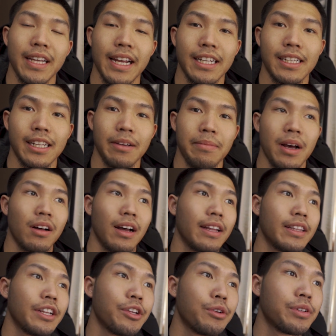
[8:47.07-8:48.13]
to HTML,
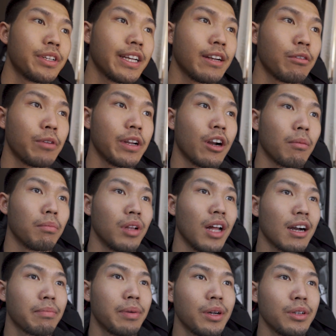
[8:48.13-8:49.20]
and then using it in our
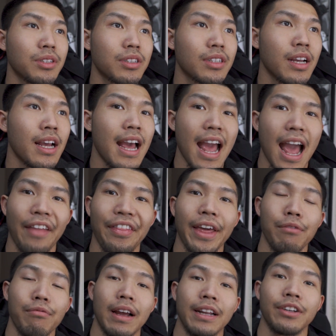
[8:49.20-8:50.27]
blog posts, and
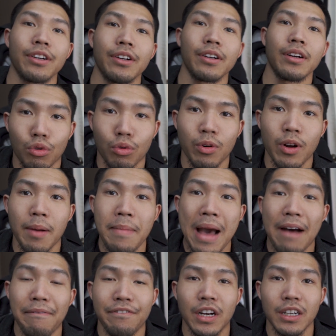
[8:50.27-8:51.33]
they render through a
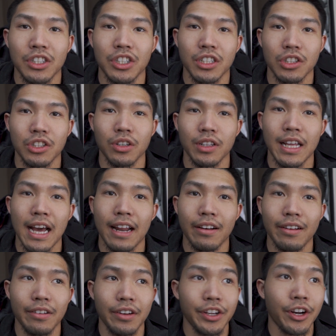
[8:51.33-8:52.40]
map function so
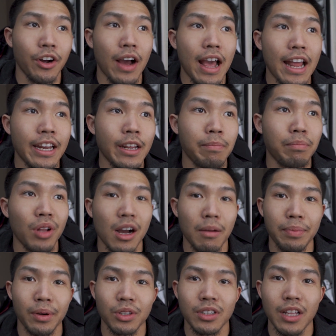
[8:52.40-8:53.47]
that any
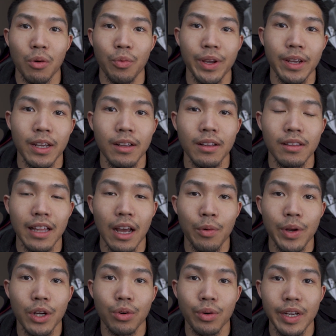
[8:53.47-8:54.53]
blog post that we
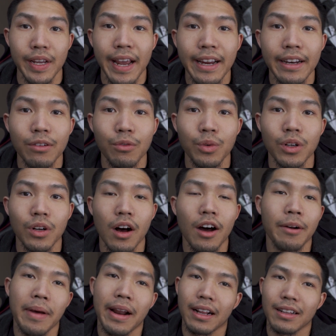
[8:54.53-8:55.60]
create will
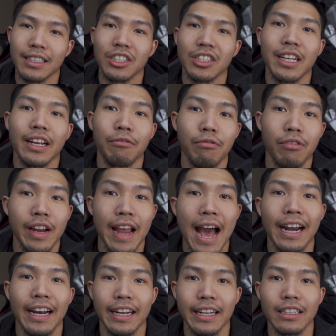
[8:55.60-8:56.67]
automatically just get
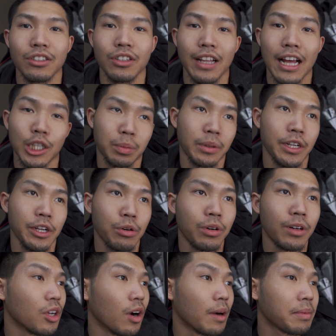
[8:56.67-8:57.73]
re-added in. So that's pretty
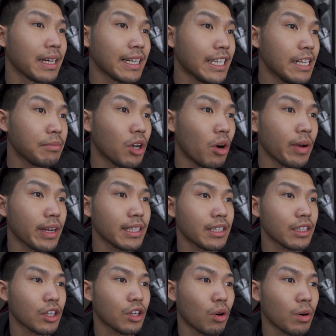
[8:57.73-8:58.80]
cool. So I'm gonna keep going
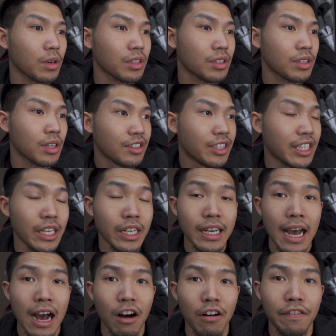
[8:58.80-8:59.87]
into the course, see
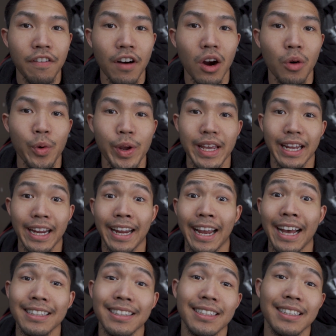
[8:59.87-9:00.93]
how far we can
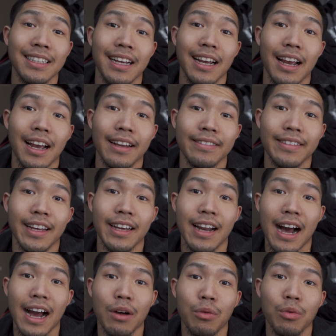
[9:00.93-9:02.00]
get, and then I